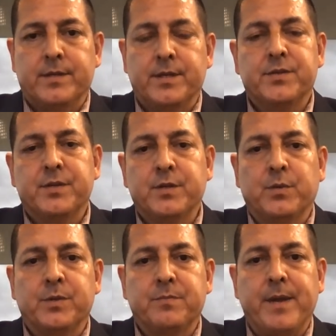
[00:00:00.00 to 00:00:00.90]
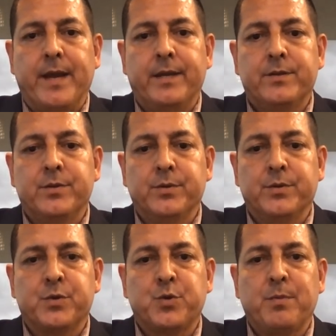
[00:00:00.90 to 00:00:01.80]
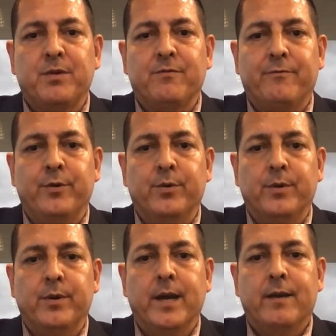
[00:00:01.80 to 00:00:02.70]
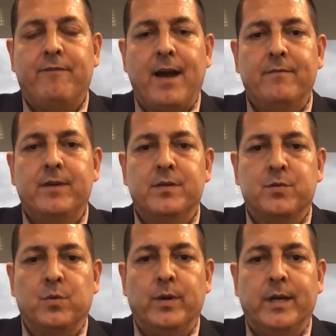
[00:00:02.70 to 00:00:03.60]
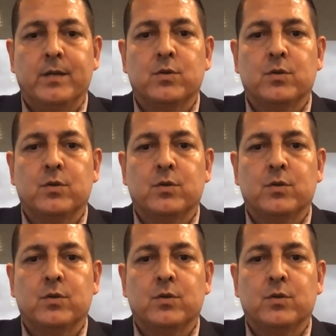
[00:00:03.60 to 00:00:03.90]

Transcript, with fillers: the decision was made to distribute food five days a week,